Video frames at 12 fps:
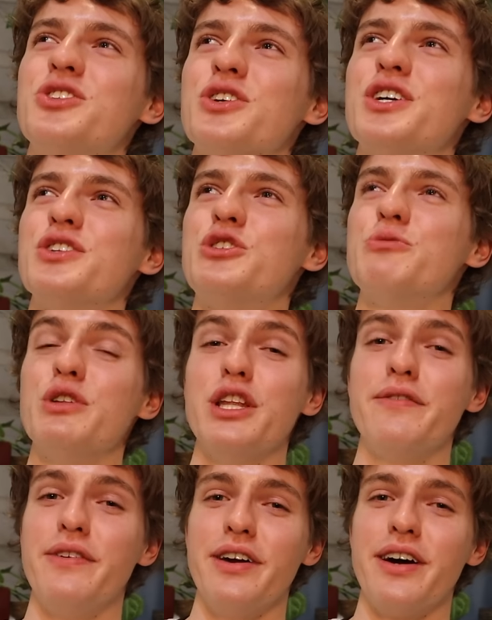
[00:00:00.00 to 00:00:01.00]
took it to
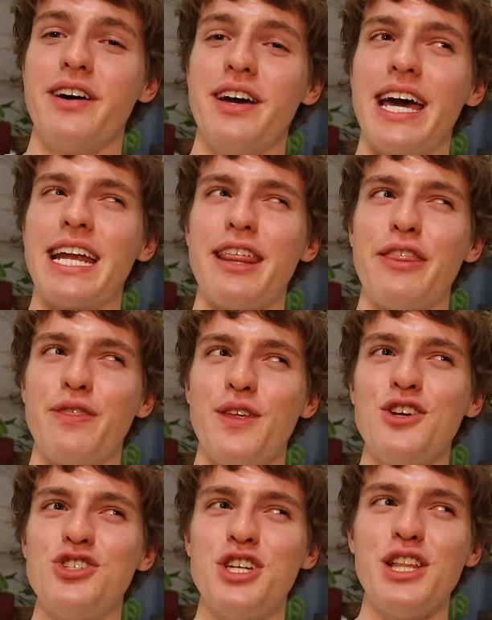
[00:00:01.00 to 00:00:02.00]
Bolivia and I
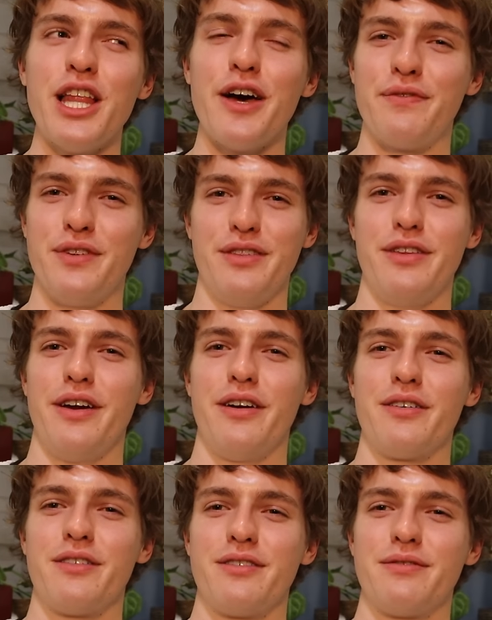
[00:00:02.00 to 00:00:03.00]
think she left it
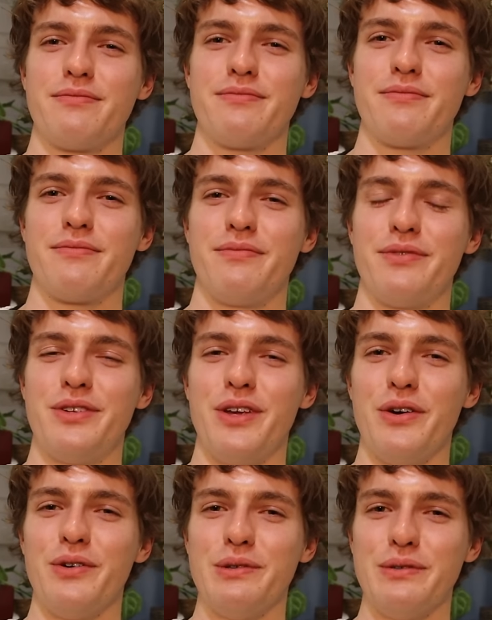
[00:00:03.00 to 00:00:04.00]
there.
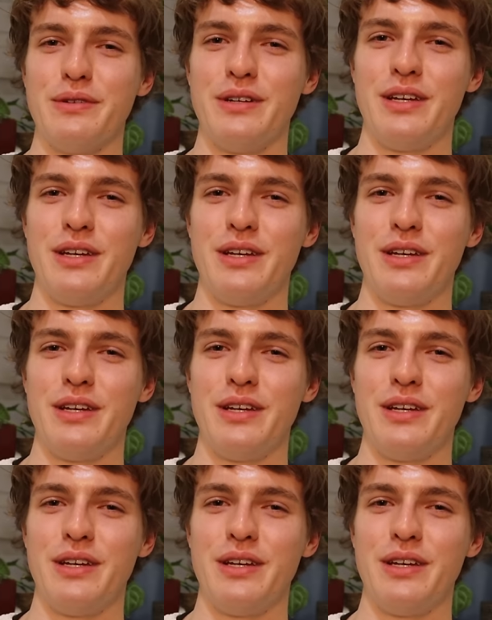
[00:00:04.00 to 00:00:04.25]
So